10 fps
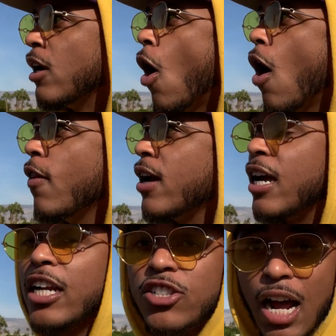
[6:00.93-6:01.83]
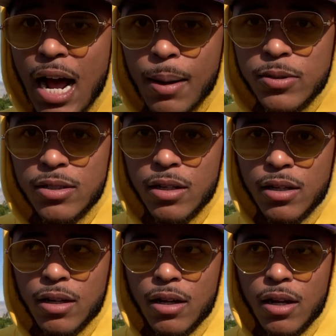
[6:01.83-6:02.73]
all the good jobs,
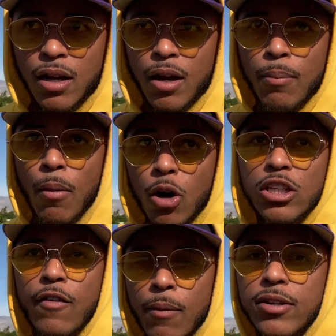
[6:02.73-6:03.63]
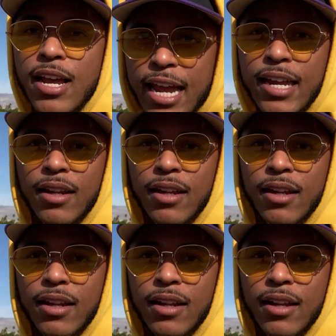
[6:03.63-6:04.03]
most of them are taken.